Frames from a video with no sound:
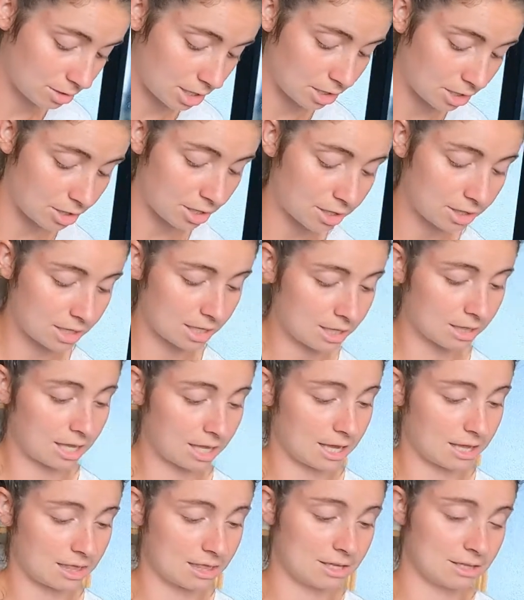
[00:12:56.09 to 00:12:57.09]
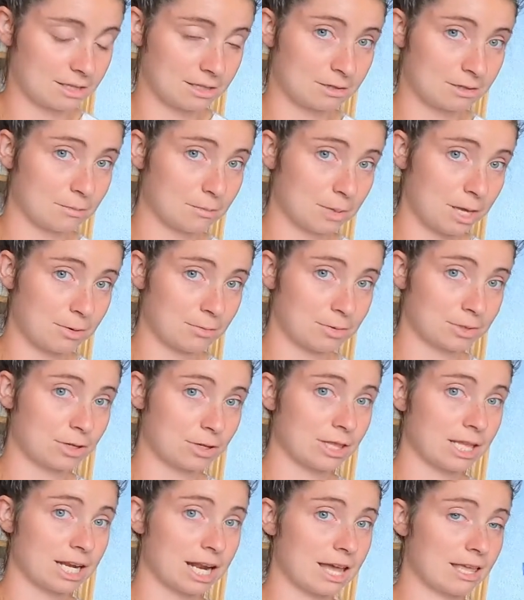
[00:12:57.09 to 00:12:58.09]
I thought that like this little bit was
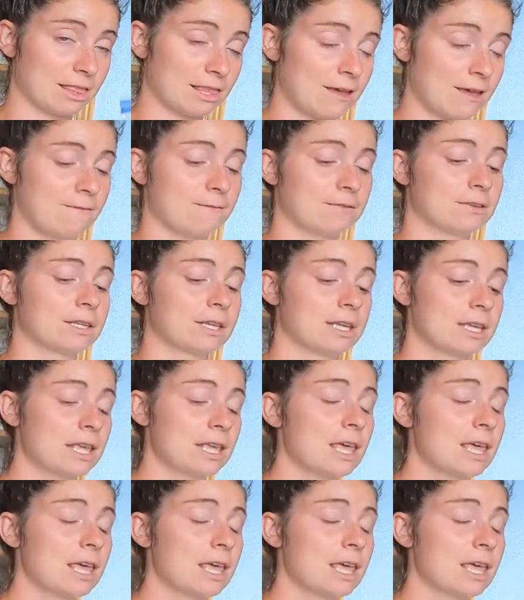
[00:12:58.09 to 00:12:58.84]
all that I had left.